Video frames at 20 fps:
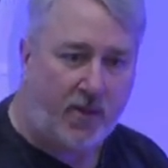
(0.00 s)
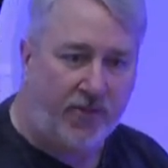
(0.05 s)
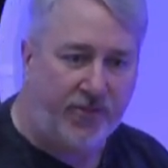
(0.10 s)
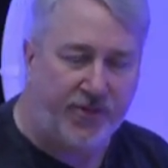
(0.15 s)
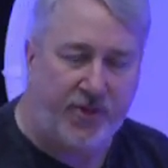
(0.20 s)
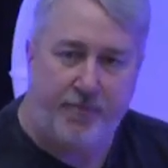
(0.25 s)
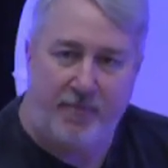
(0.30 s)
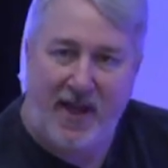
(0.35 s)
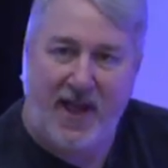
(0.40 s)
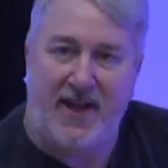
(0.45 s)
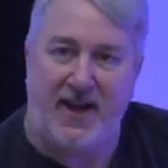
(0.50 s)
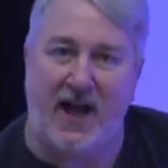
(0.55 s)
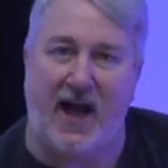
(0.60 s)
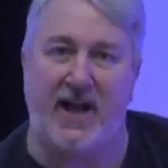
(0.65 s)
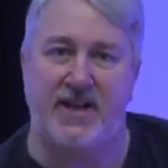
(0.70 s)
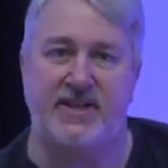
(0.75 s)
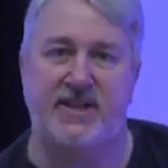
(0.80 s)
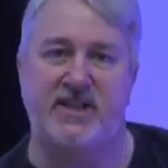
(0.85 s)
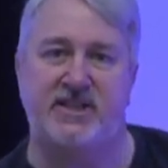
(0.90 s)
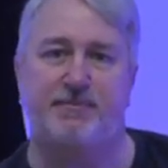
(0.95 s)
the main
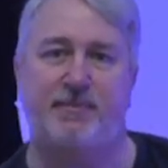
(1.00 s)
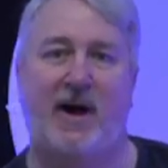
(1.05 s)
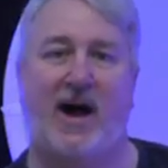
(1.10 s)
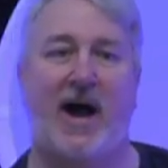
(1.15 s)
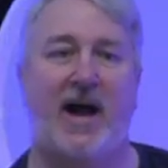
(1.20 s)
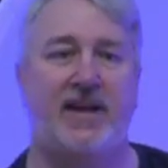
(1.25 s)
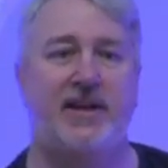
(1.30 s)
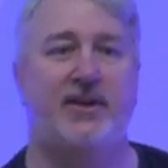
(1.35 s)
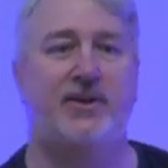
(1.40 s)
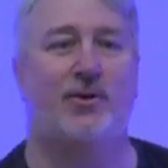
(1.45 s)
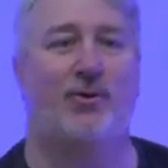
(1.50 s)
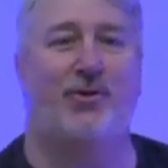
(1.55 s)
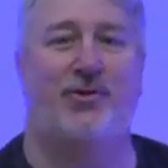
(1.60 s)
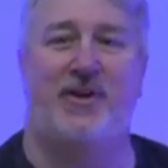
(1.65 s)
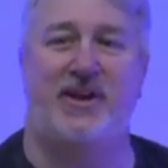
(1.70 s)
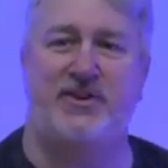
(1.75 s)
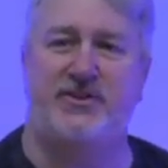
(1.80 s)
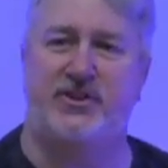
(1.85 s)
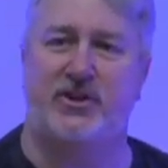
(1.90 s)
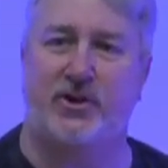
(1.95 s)
ideas behind it are
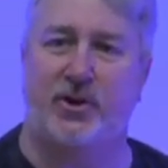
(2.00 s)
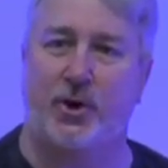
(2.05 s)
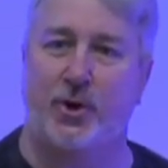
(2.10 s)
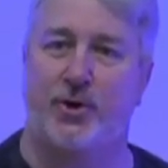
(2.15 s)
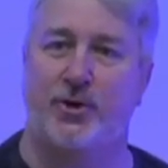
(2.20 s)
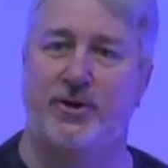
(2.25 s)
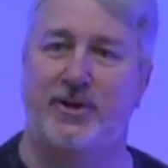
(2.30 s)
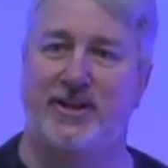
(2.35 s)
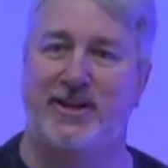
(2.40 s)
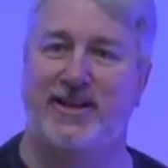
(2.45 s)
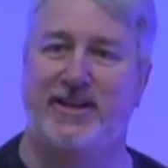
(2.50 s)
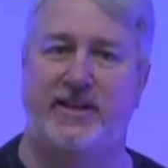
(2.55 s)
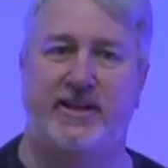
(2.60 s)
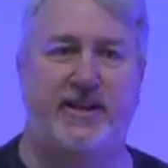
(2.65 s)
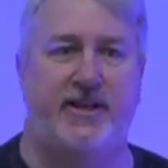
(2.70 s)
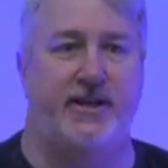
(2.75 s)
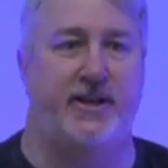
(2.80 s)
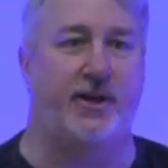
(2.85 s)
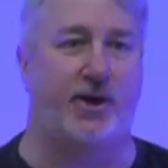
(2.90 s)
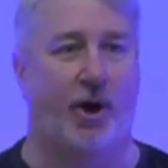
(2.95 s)
things you learned in
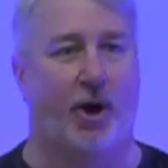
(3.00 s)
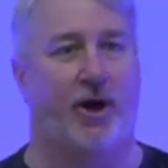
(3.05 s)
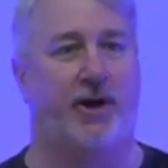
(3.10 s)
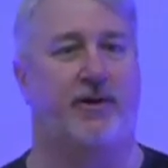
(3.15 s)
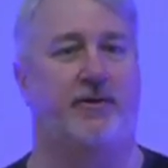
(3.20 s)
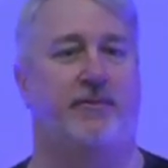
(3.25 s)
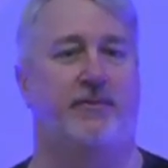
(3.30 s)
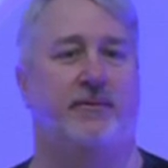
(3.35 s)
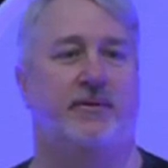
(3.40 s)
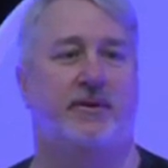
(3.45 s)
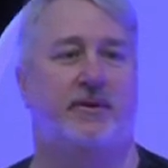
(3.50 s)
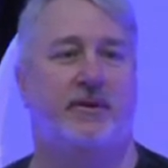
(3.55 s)
kindergarten.